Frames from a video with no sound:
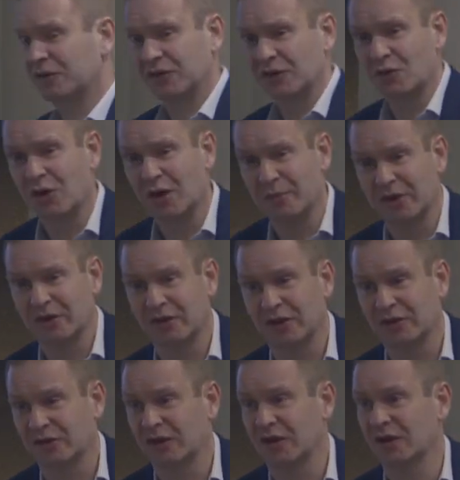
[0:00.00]
We see quite a bit of
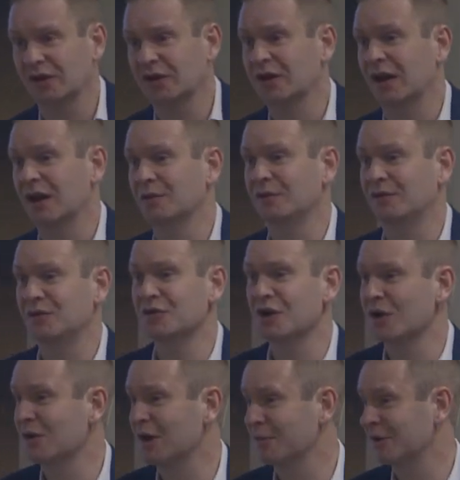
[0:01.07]
this. I don't know how many of you
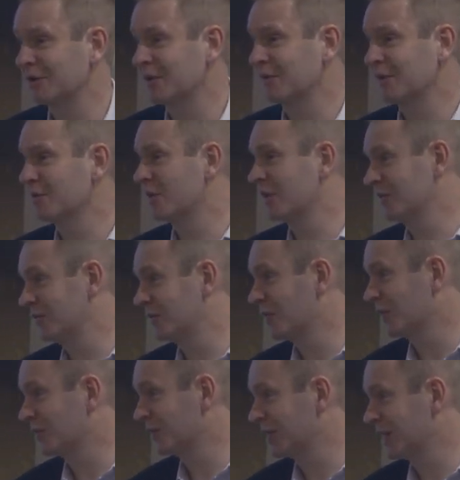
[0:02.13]
know how many crypto miners you've
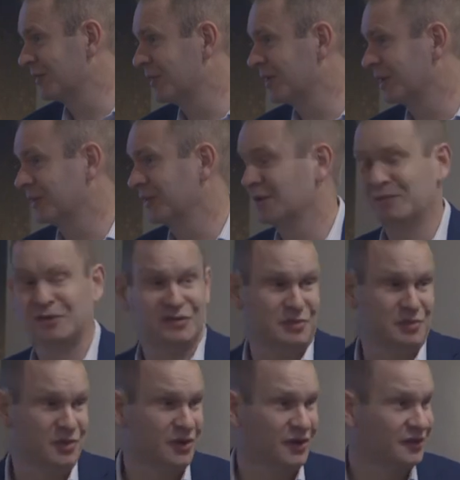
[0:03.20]
got on your network. I think you'd be
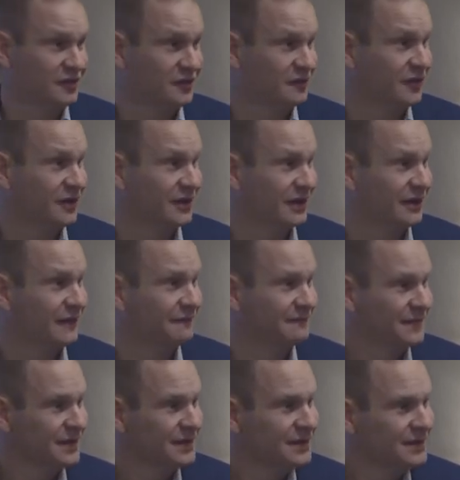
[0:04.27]
surprised to find out
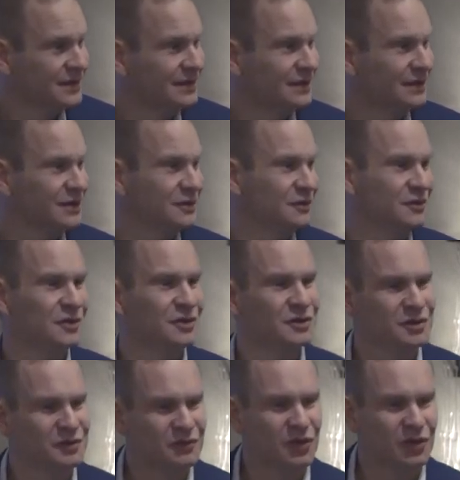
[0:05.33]

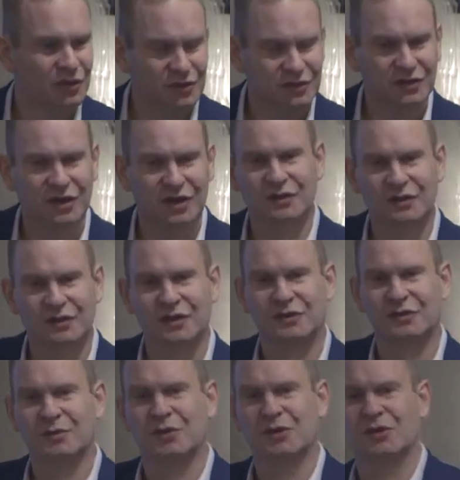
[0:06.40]
that some